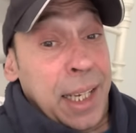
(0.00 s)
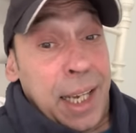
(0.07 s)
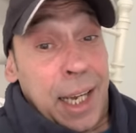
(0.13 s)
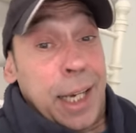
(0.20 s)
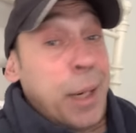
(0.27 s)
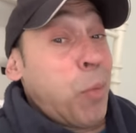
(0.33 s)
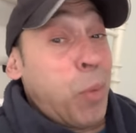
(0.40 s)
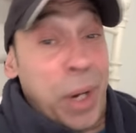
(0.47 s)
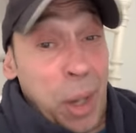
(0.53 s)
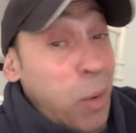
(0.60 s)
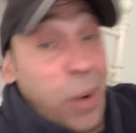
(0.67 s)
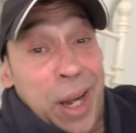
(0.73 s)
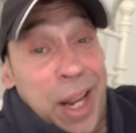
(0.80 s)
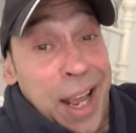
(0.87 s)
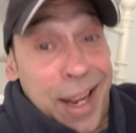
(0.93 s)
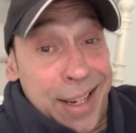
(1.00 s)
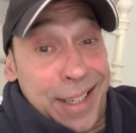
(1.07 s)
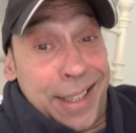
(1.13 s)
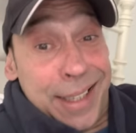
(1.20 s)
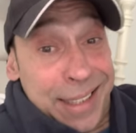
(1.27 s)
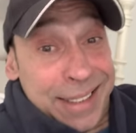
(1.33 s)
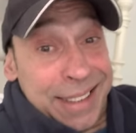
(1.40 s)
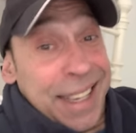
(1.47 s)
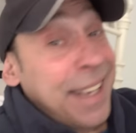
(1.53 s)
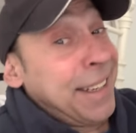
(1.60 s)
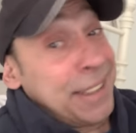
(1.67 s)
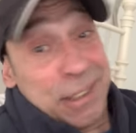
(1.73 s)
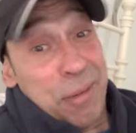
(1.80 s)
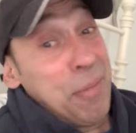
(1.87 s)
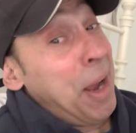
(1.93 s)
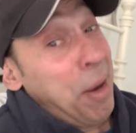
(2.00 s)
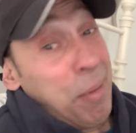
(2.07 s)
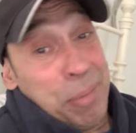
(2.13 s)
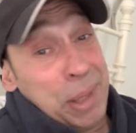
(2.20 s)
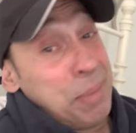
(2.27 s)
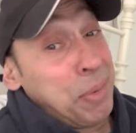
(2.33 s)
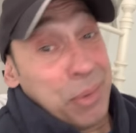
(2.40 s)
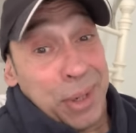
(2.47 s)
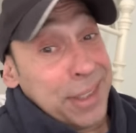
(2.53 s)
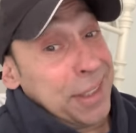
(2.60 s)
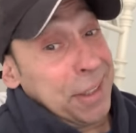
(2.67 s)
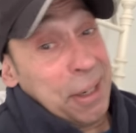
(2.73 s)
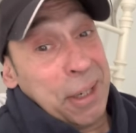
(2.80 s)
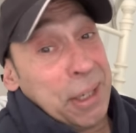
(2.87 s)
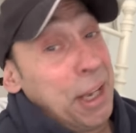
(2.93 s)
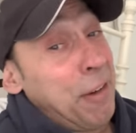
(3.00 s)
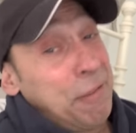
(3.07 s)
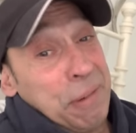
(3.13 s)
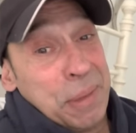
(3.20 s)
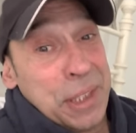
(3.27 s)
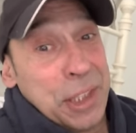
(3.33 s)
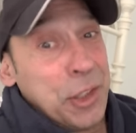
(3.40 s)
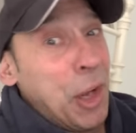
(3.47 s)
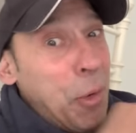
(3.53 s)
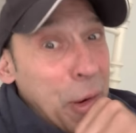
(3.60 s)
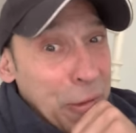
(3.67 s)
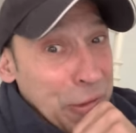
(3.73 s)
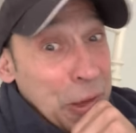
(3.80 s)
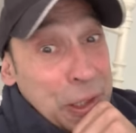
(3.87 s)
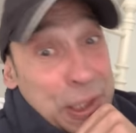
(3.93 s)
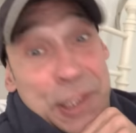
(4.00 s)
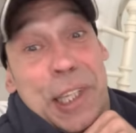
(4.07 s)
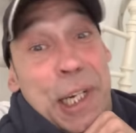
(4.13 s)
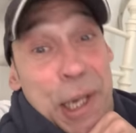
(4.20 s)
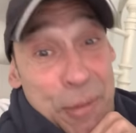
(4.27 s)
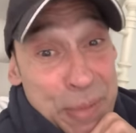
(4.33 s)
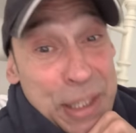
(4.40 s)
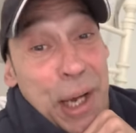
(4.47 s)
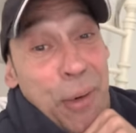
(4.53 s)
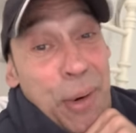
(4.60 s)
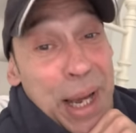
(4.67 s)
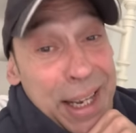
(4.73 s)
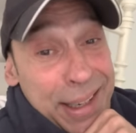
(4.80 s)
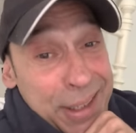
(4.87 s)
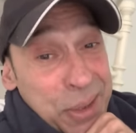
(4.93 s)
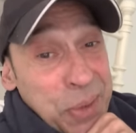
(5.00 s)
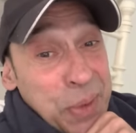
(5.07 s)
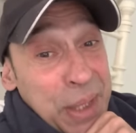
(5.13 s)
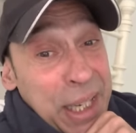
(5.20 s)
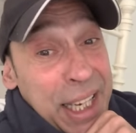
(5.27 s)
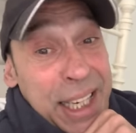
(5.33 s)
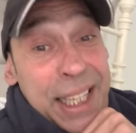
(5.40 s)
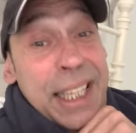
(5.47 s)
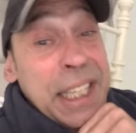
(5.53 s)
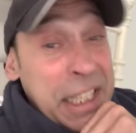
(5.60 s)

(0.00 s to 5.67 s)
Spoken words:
And then when I went out there that day, the amount of people that turned up for me, you know, at first they let me go out and all that.